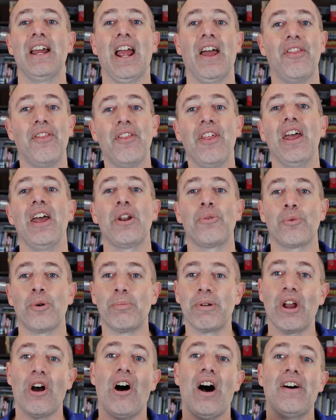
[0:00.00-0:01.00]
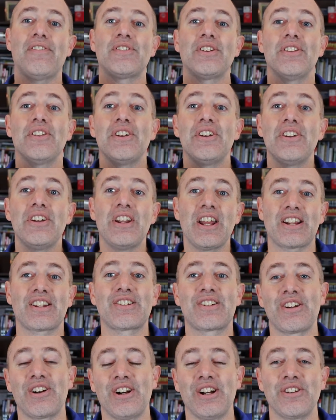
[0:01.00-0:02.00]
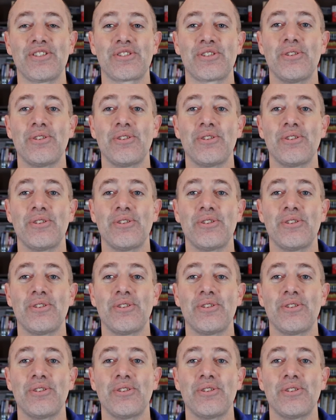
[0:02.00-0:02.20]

And then we'll be off to the next series.